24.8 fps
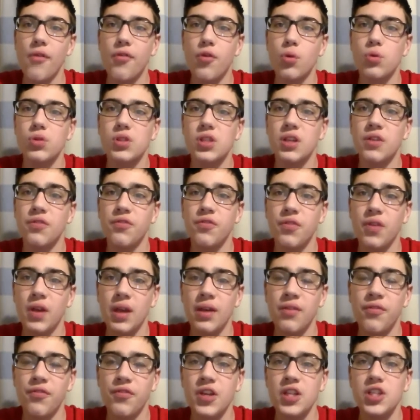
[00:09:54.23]
Of course it,
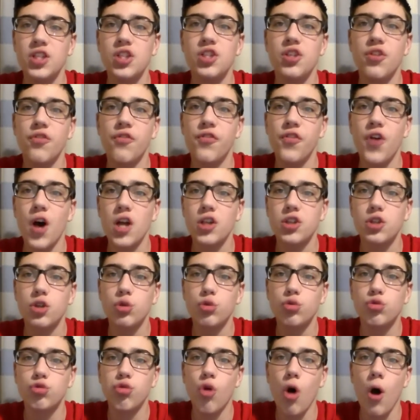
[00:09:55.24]
it features a
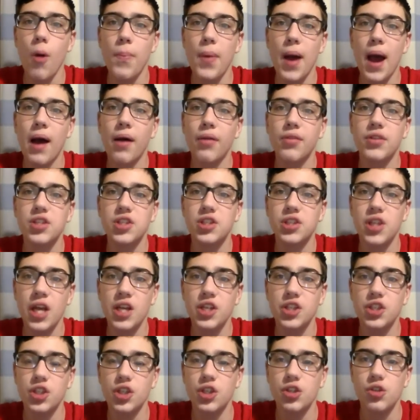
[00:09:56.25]
vertical drop out the
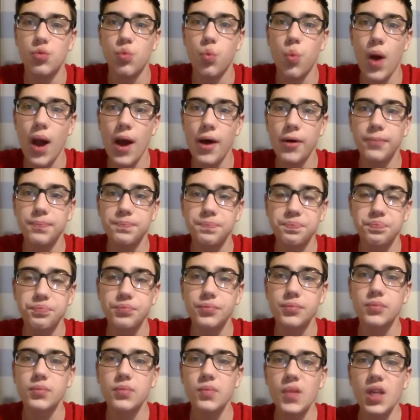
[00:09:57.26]
station as well
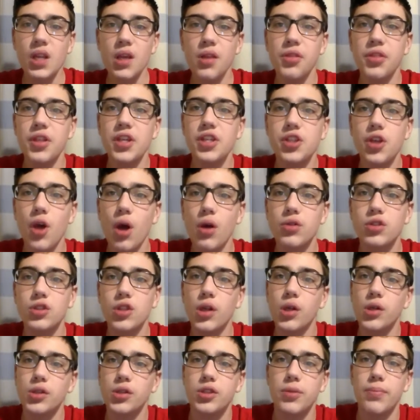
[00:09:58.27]
this
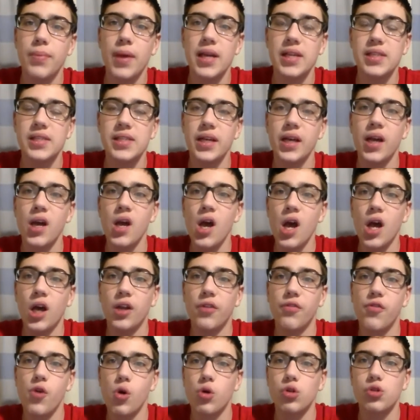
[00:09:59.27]
coaster looks amazing
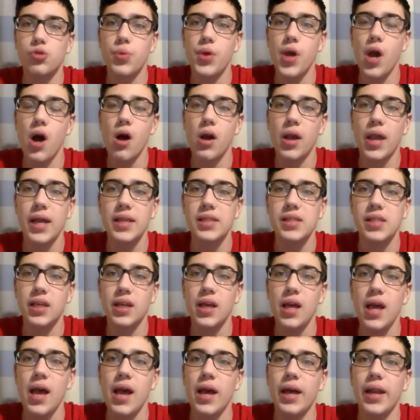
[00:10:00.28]
and of course we are
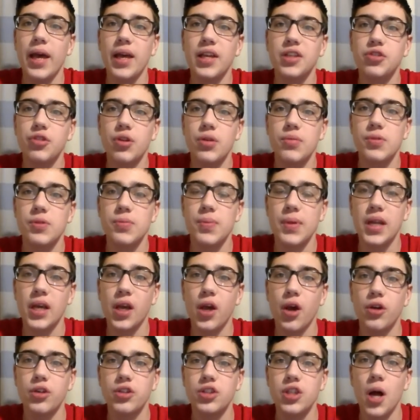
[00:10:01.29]
getting an extreme spinning
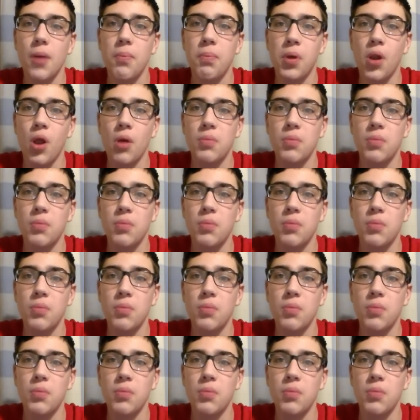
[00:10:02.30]
coaster at